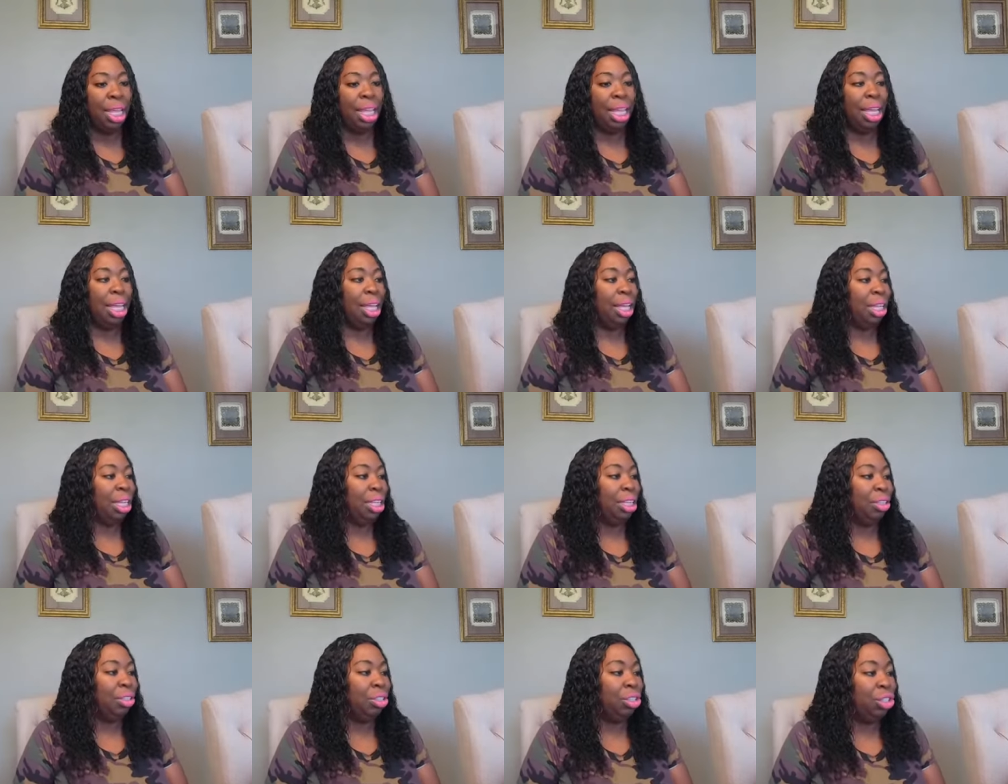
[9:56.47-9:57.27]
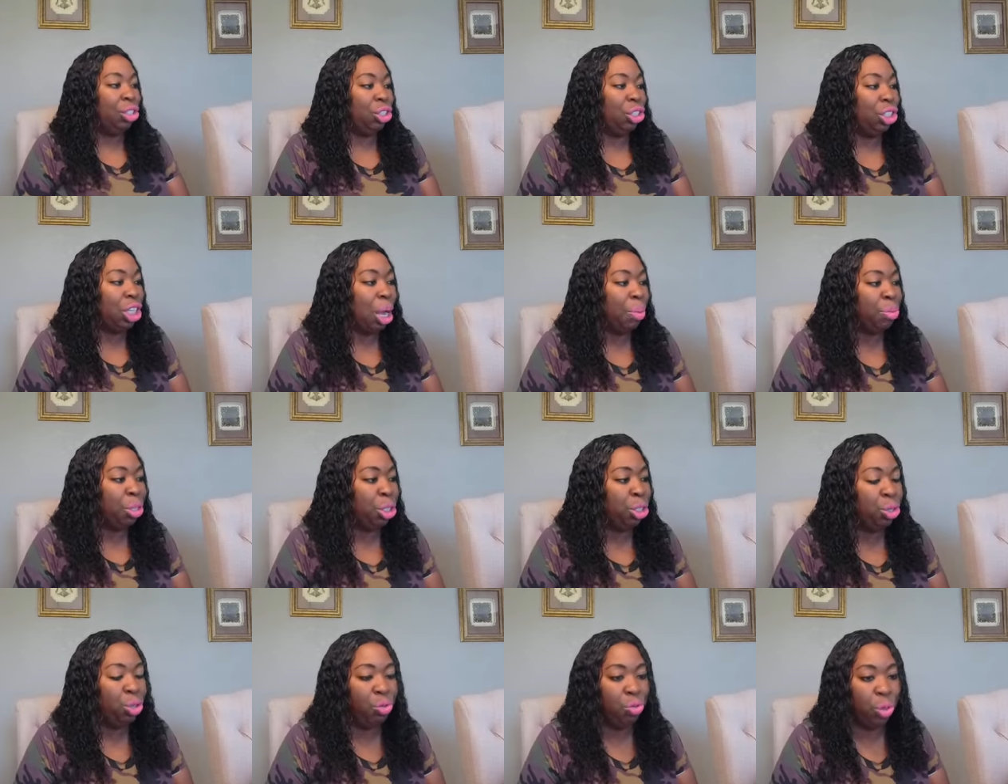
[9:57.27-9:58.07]
um, chapter
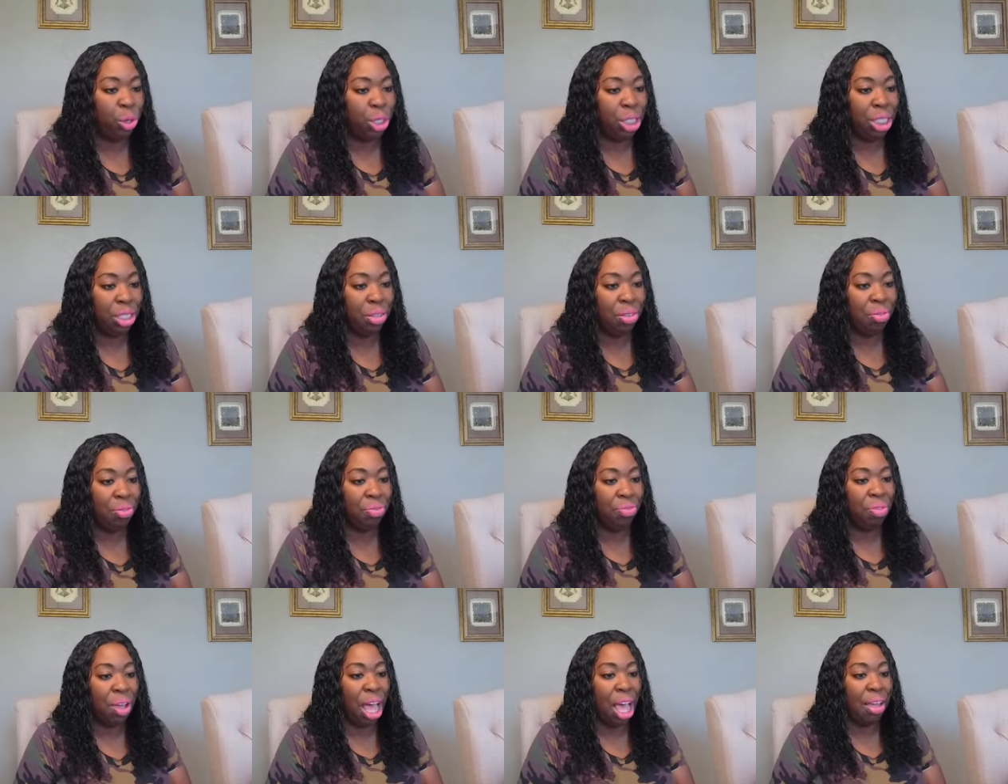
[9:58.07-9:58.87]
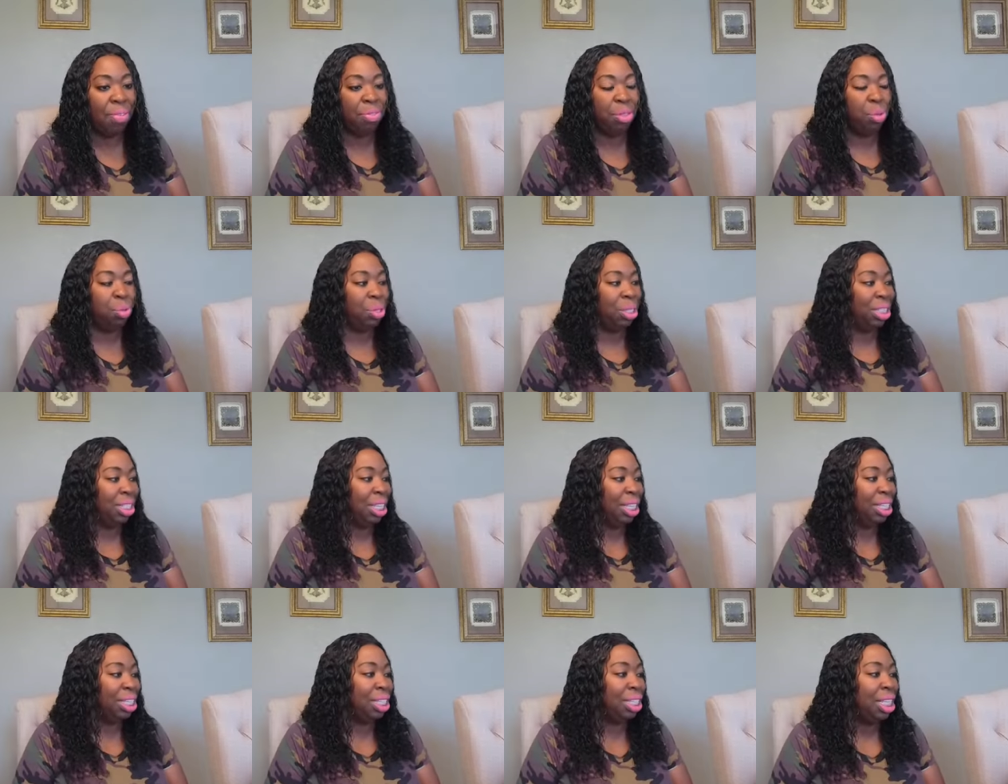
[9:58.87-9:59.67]
two, verse five through
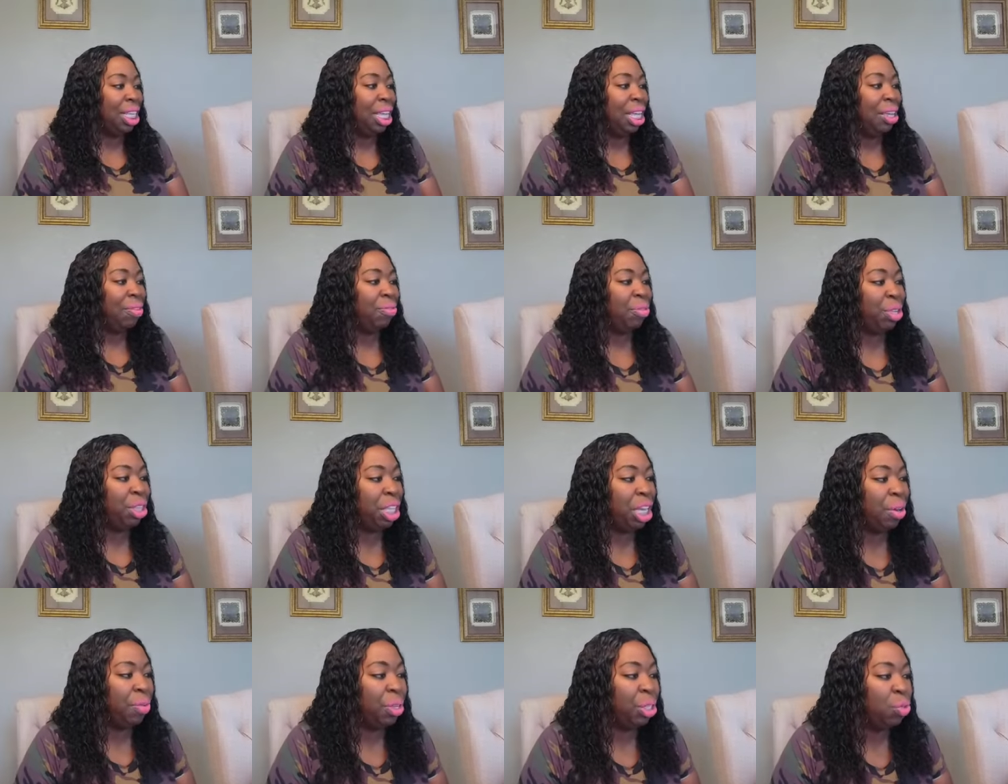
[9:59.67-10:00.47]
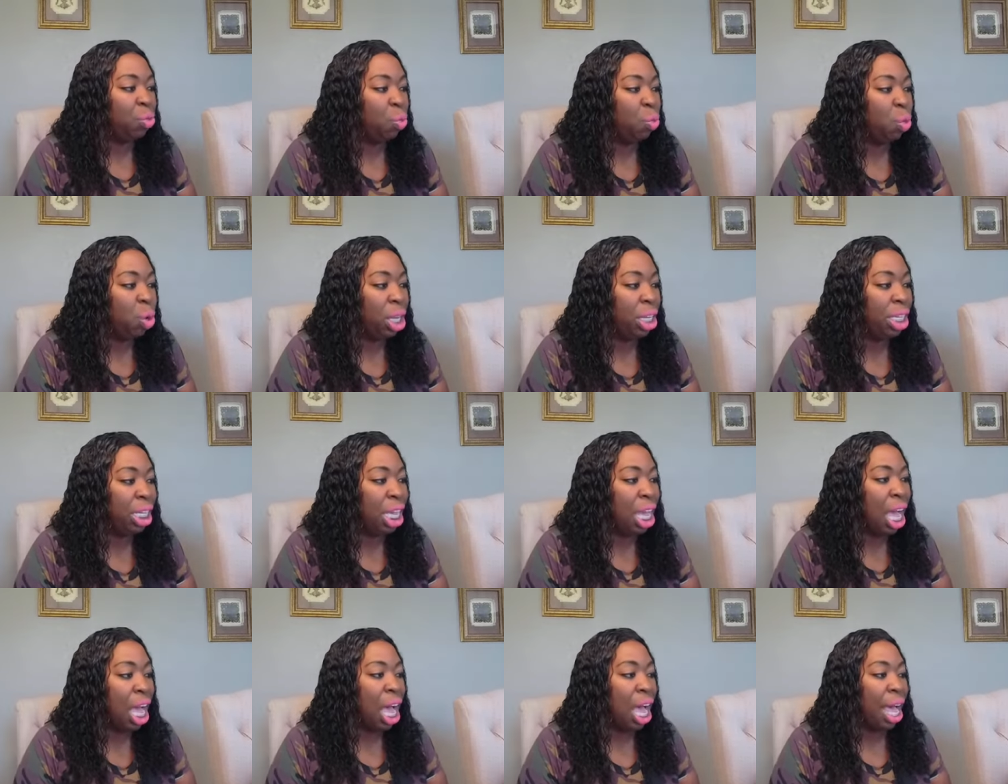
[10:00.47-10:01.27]
six. For there is one
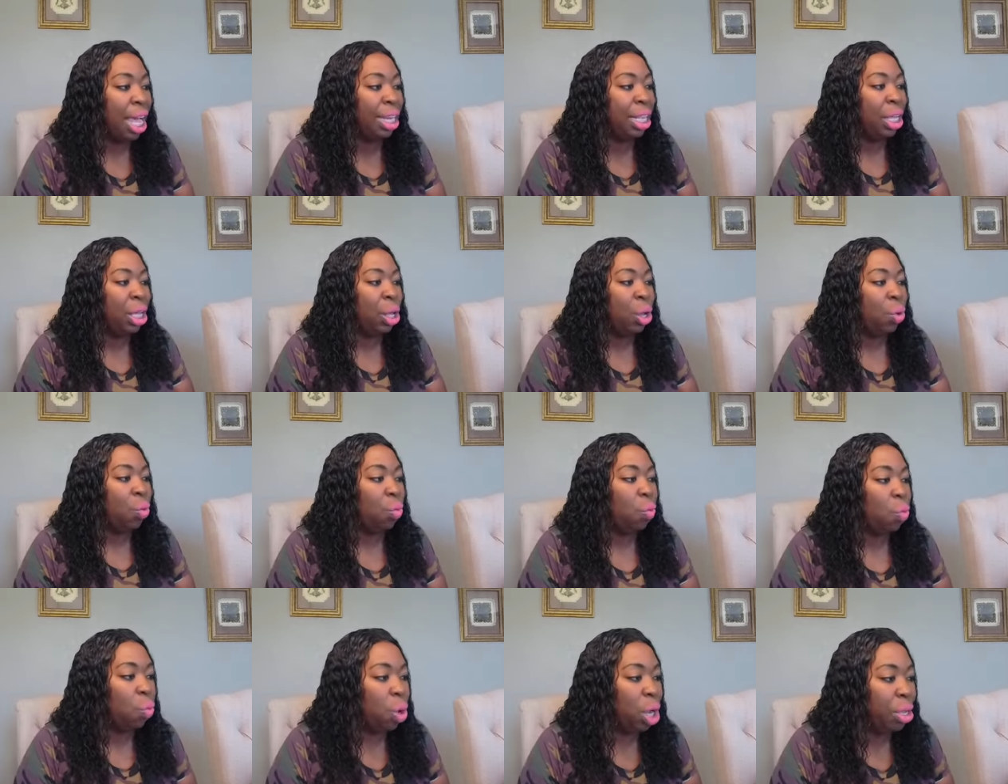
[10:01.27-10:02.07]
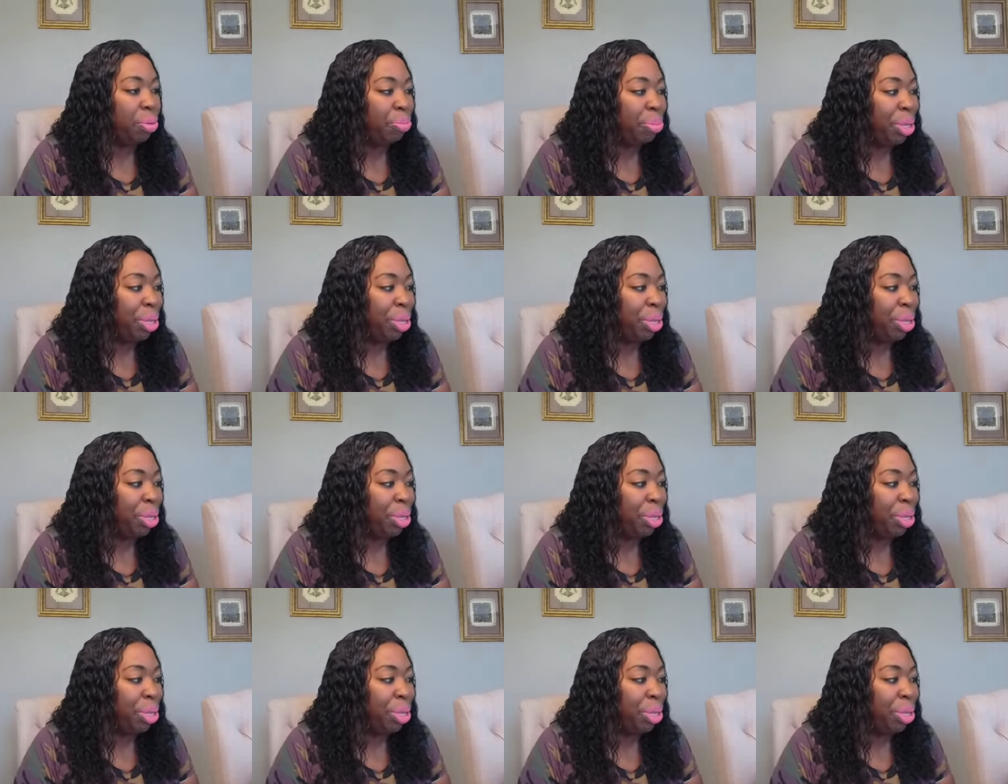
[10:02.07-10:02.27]
God, one